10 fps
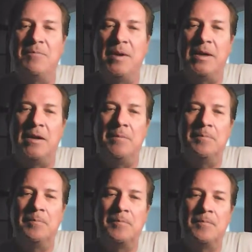But
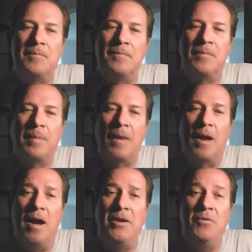
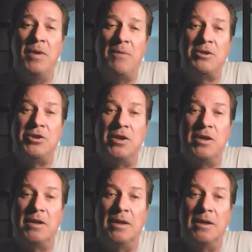I knew when I was
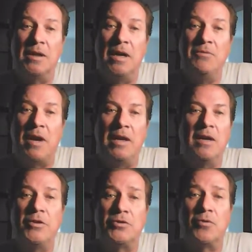young. I knew I
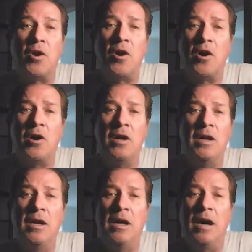love to draw.
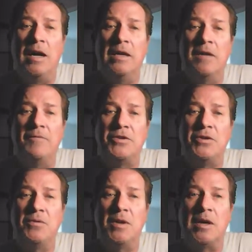I love
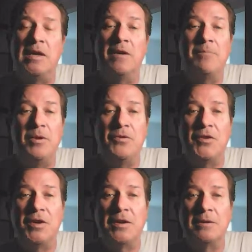to. I love
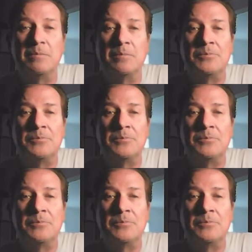music.